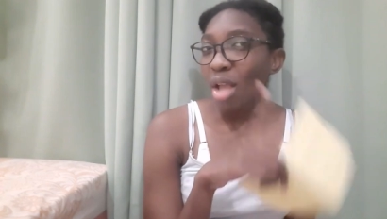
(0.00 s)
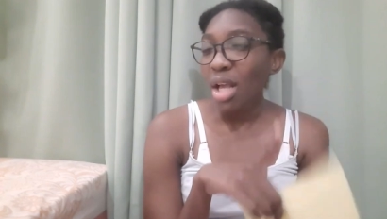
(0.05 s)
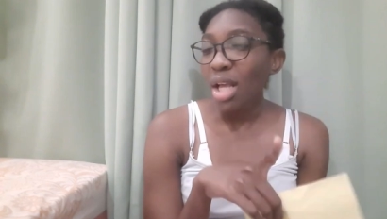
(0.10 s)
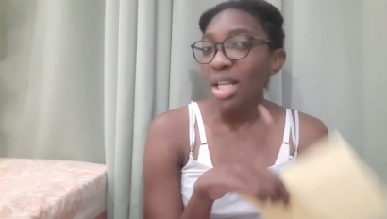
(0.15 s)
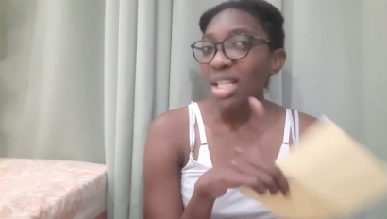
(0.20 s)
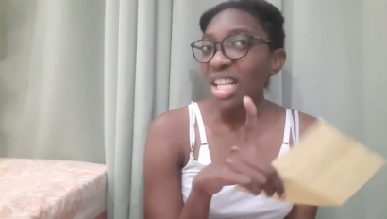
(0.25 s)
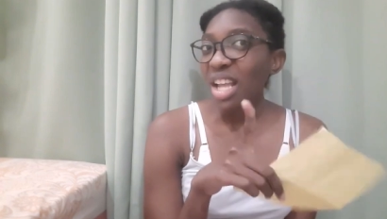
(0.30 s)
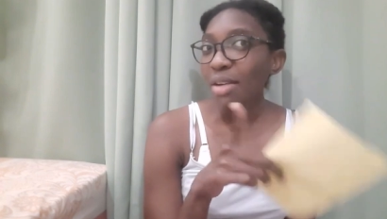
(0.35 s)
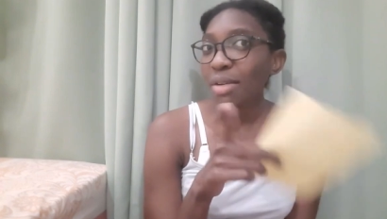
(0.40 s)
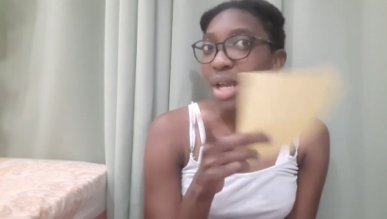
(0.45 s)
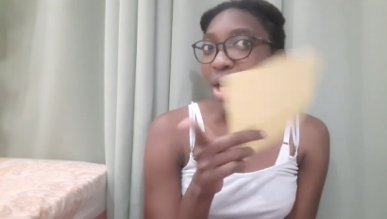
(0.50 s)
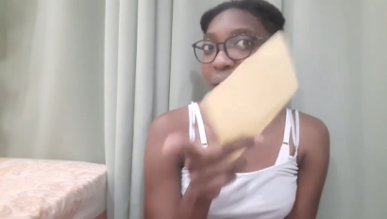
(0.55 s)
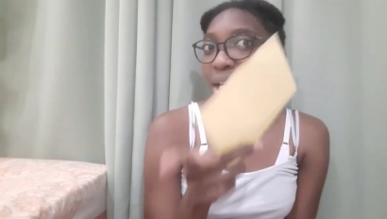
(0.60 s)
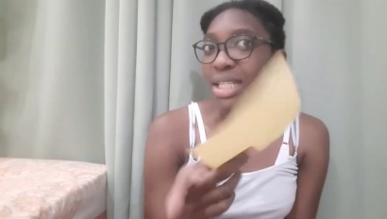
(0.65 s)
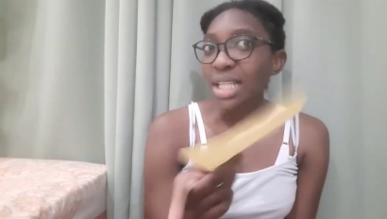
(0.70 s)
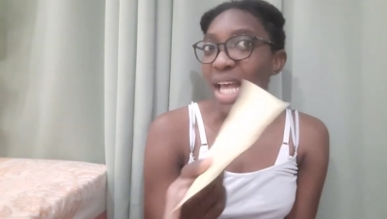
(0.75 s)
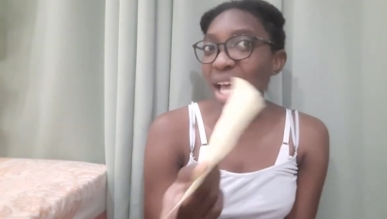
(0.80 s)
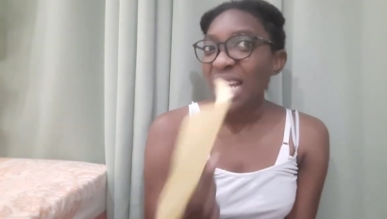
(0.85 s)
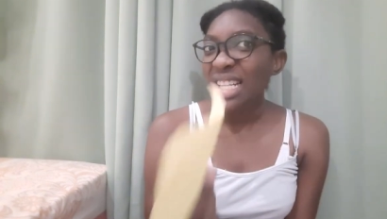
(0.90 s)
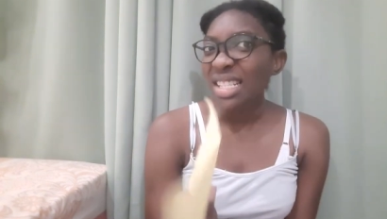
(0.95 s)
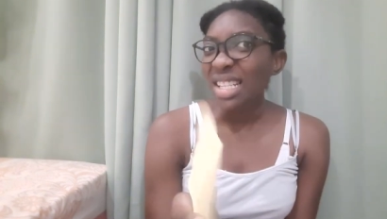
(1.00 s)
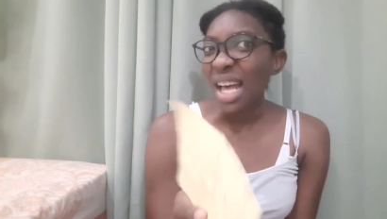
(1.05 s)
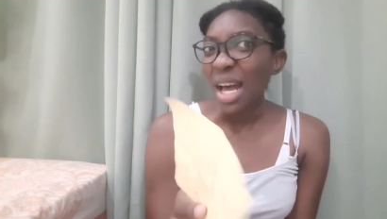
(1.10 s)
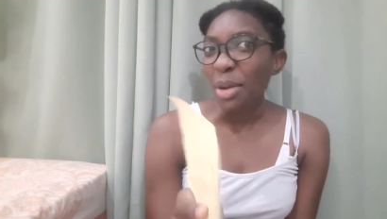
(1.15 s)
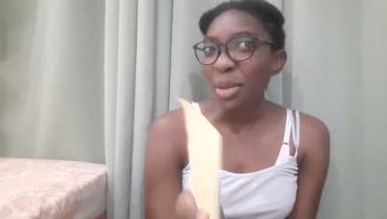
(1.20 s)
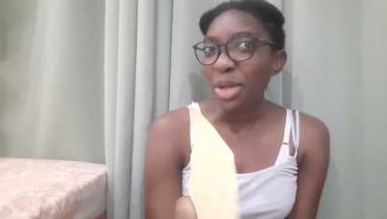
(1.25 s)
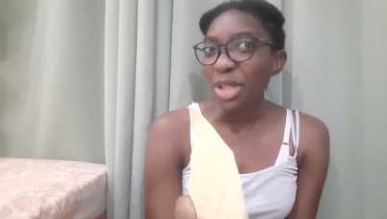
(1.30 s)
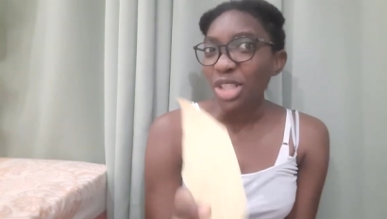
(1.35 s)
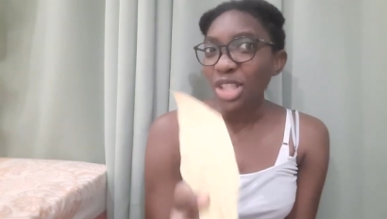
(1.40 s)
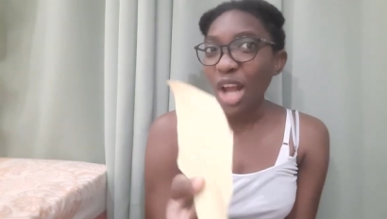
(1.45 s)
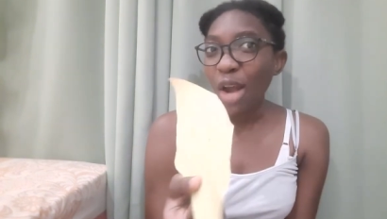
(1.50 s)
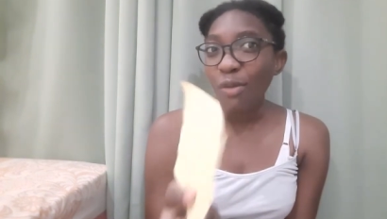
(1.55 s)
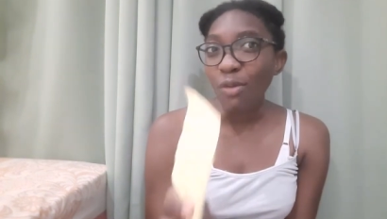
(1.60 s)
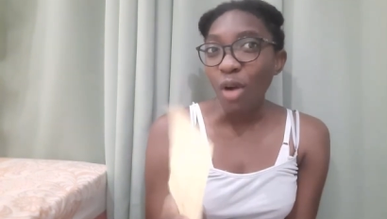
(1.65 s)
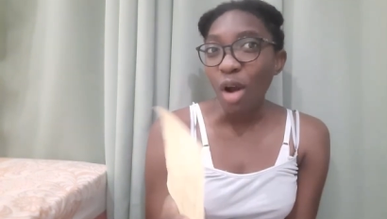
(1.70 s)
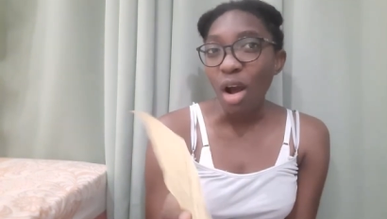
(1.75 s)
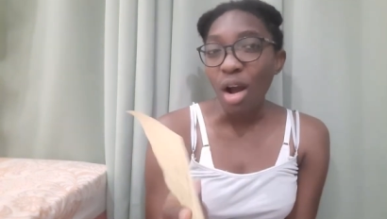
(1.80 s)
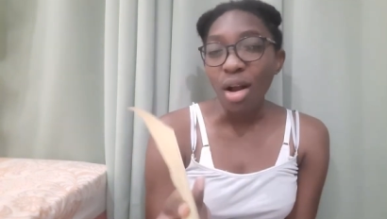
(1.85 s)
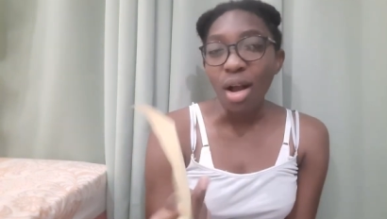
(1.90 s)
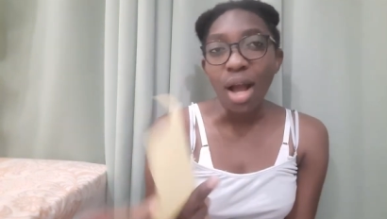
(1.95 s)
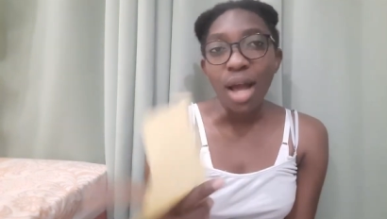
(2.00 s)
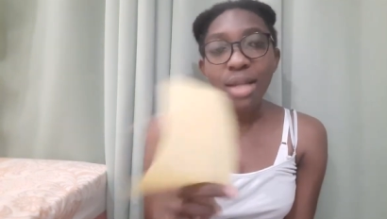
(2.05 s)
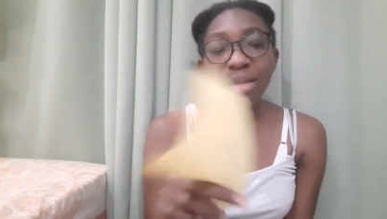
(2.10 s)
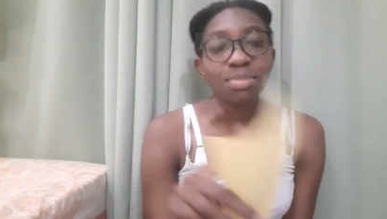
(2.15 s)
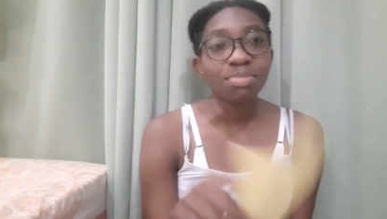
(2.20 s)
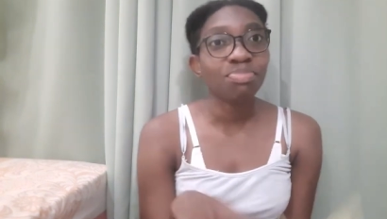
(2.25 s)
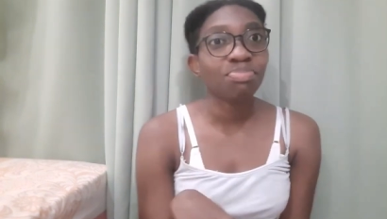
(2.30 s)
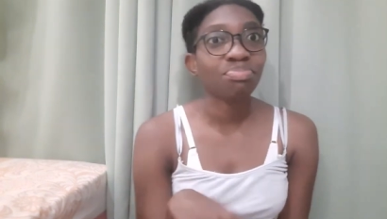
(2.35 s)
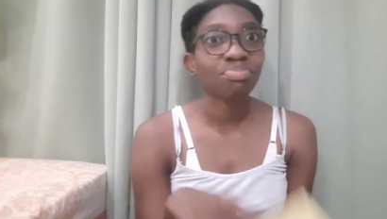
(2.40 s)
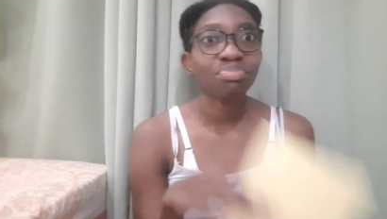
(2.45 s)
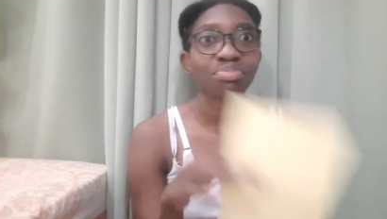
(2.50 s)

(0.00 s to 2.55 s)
Because I realized I answered that question wrong and